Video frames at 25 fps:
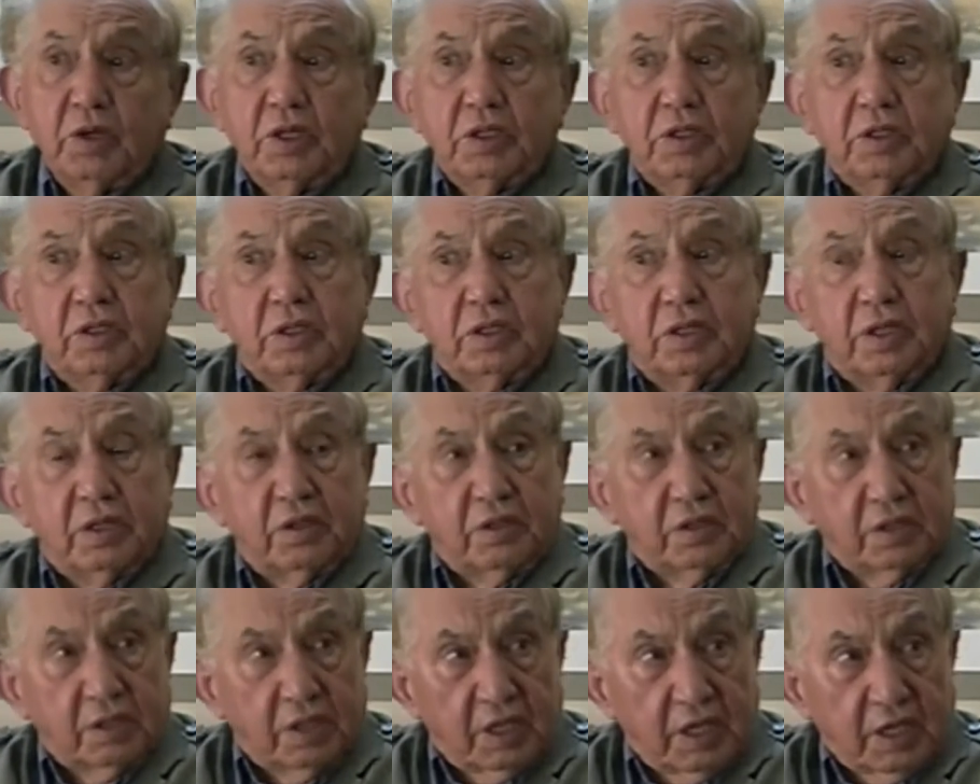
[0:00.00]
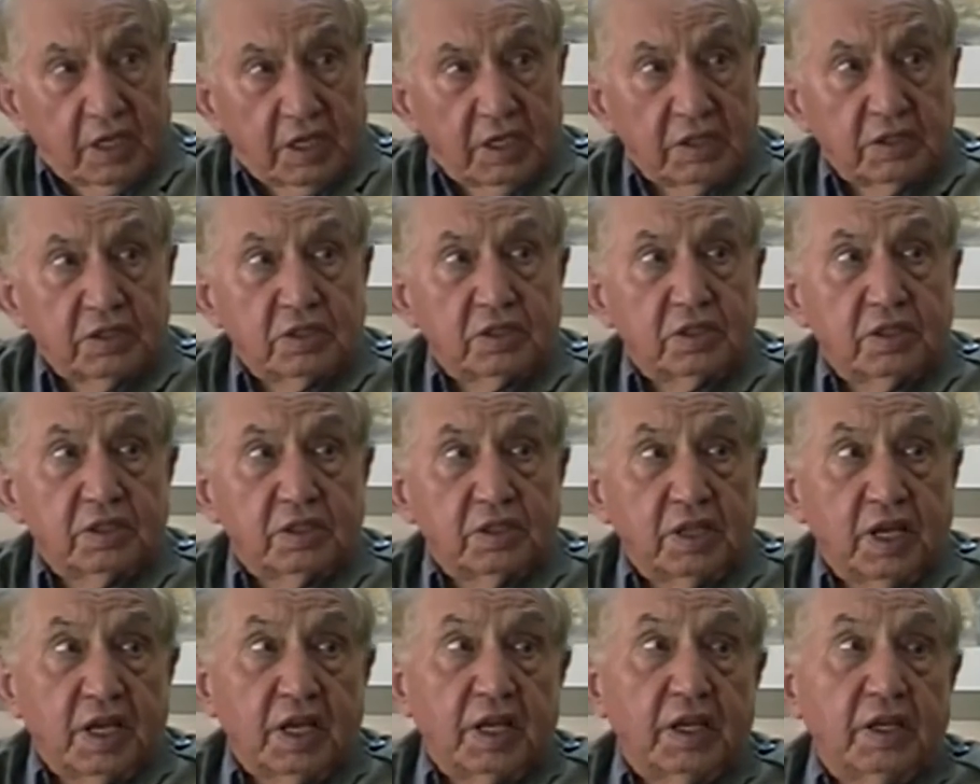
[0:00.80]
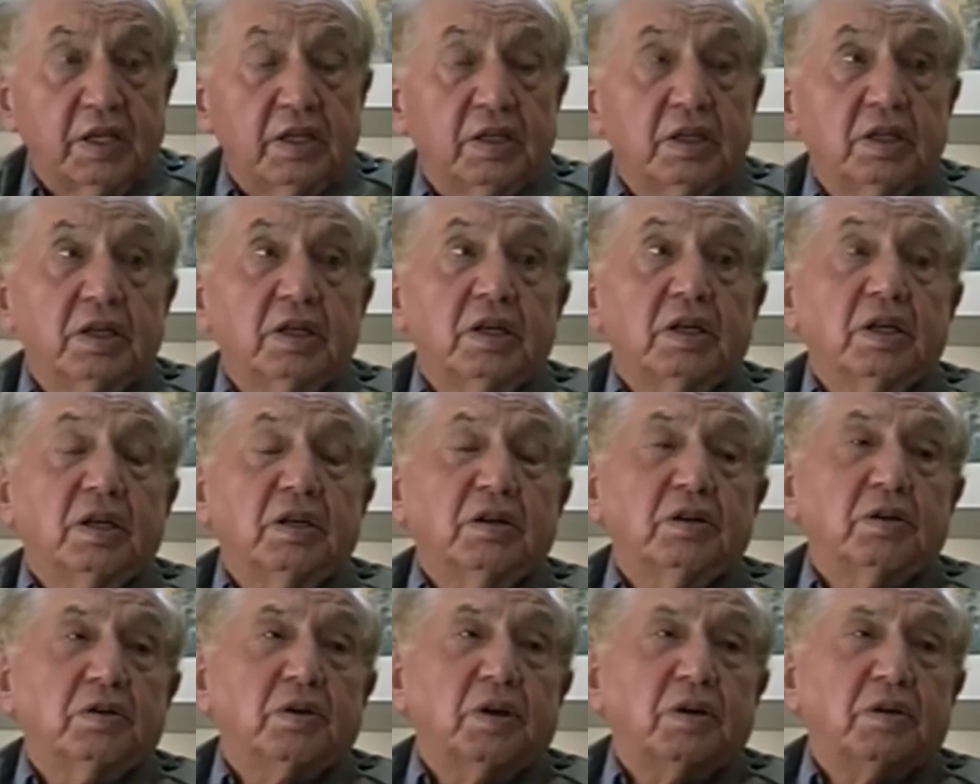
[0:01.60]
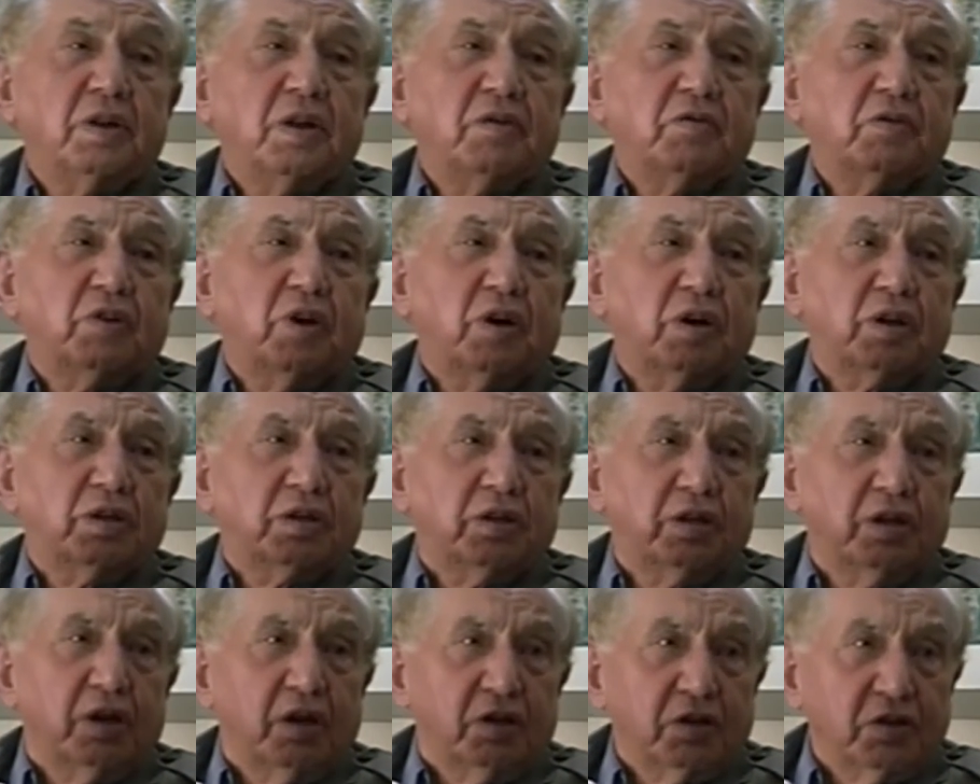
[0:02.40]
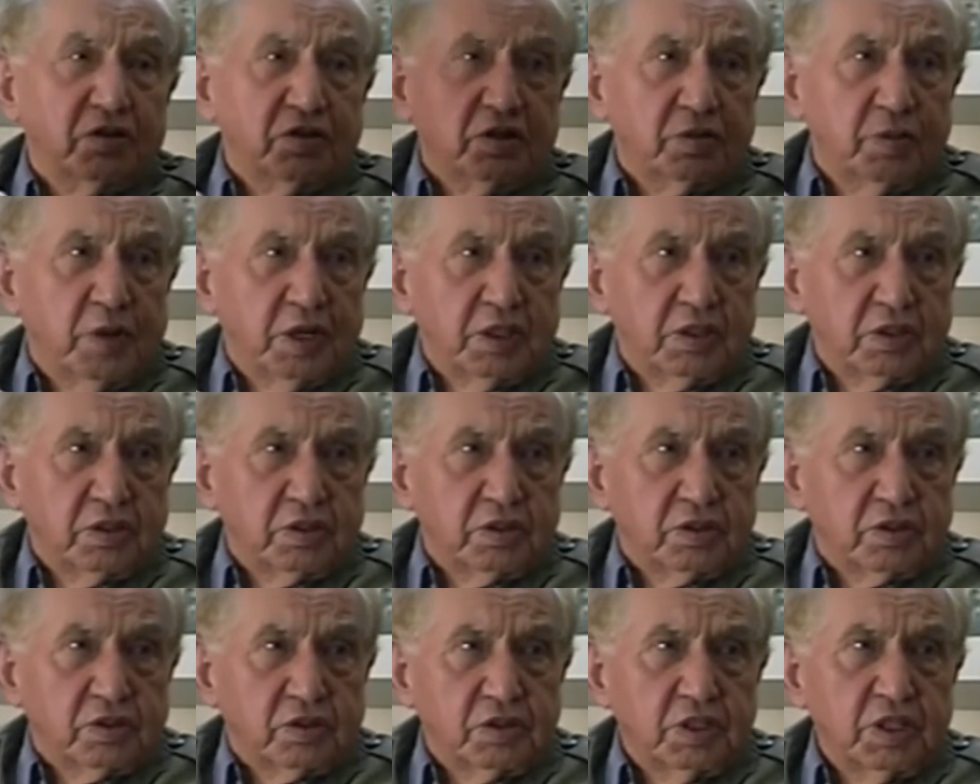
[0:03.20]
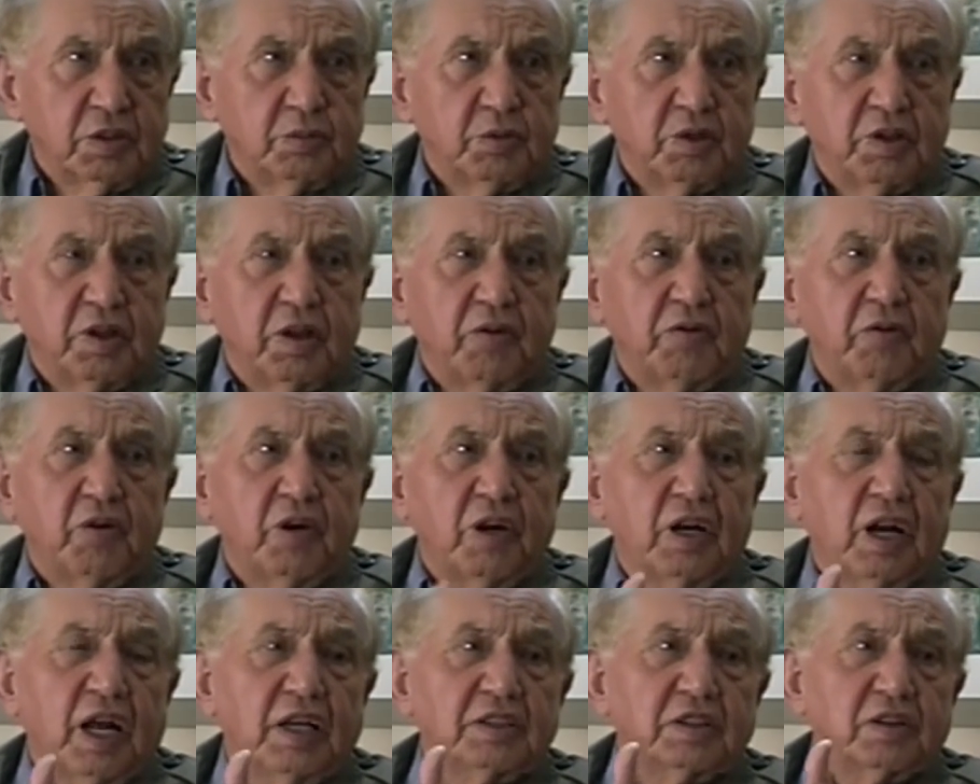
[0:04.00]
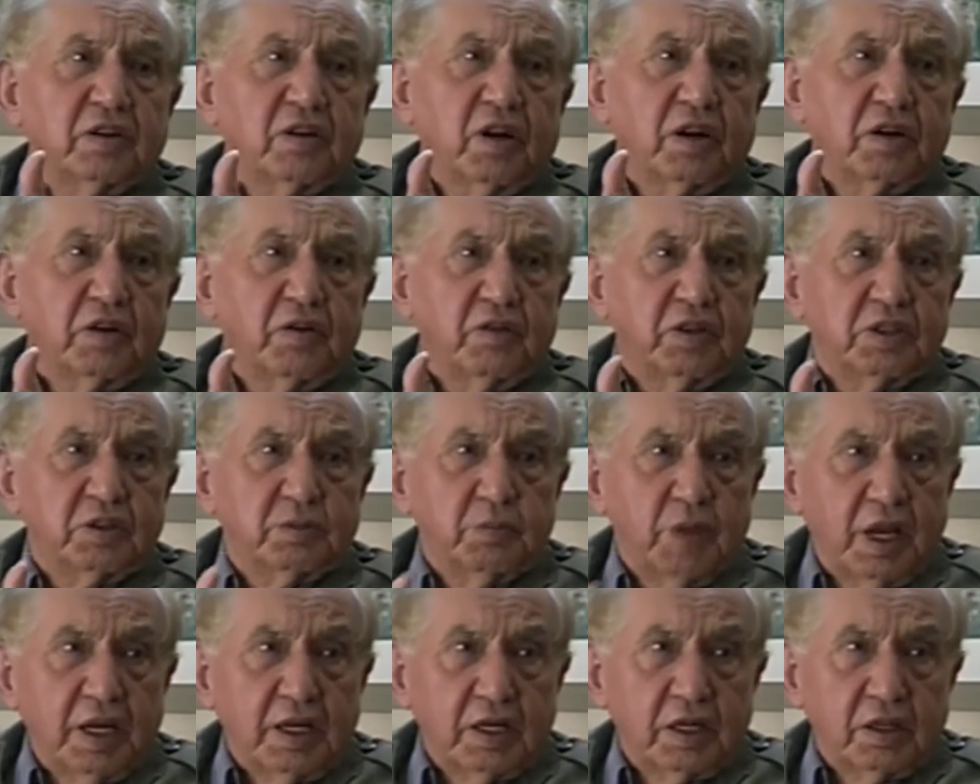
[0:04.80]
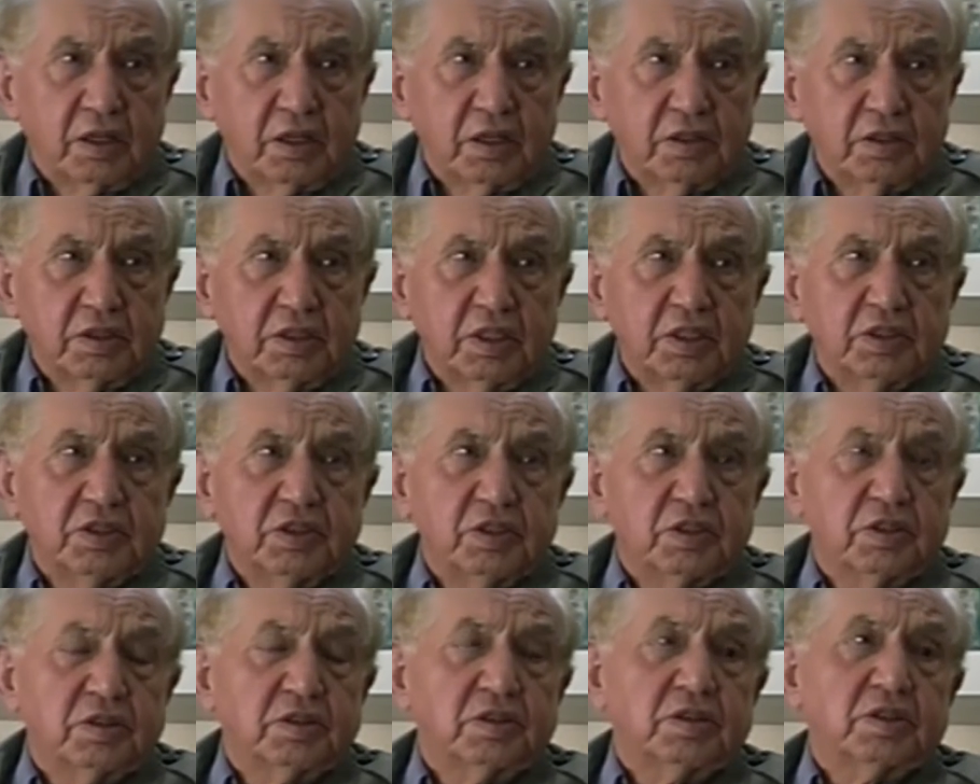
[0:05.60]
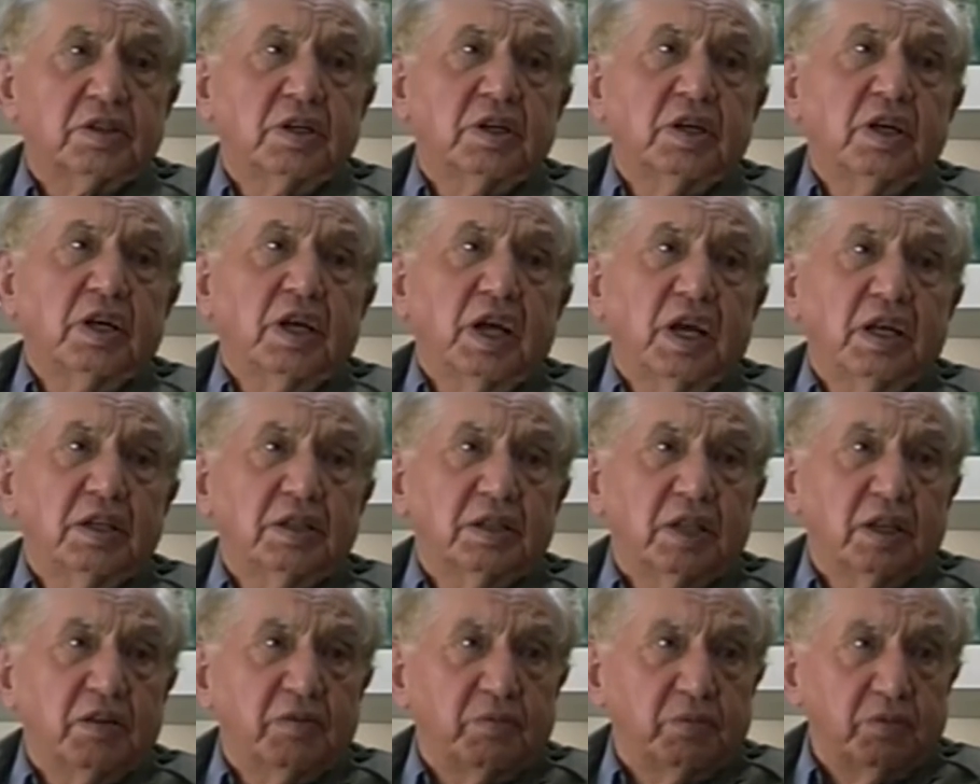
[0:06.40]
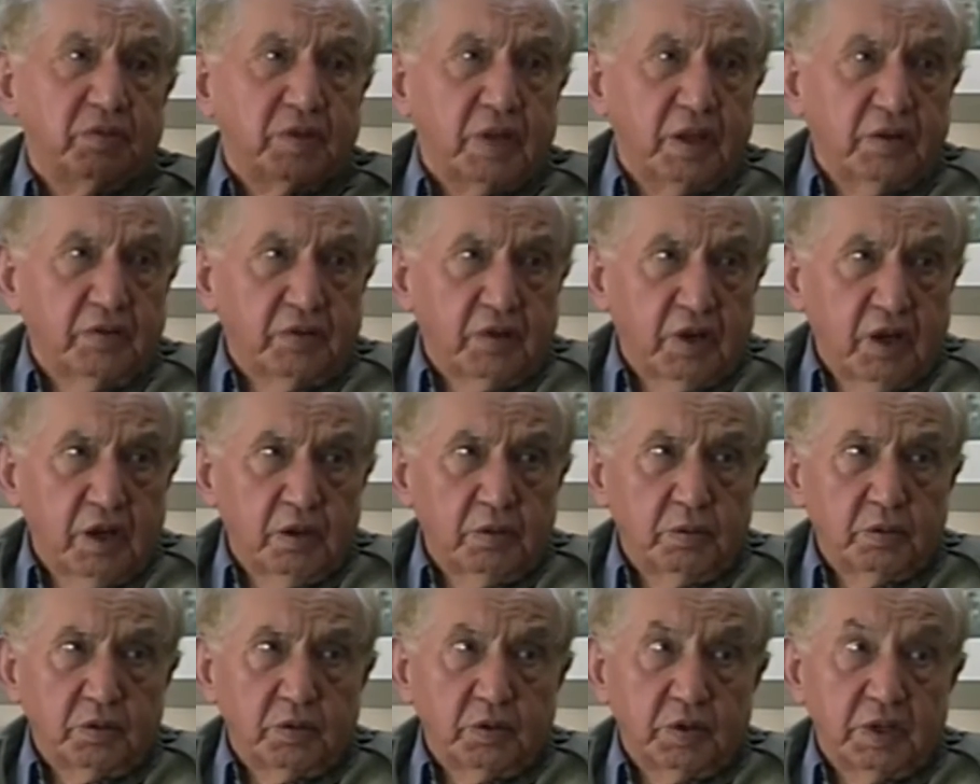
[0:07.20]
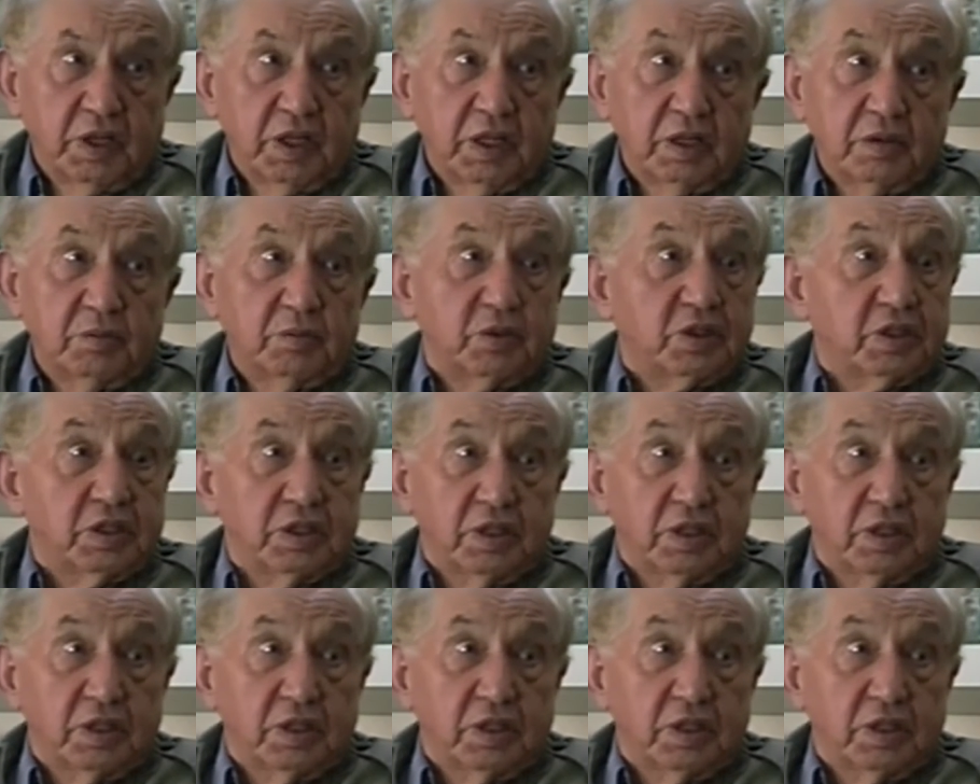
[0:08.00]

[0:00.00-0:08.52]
But the thing is, today, they've got a lot of special treatment. They've realised a lot of his mental conditions, and they've coped with it.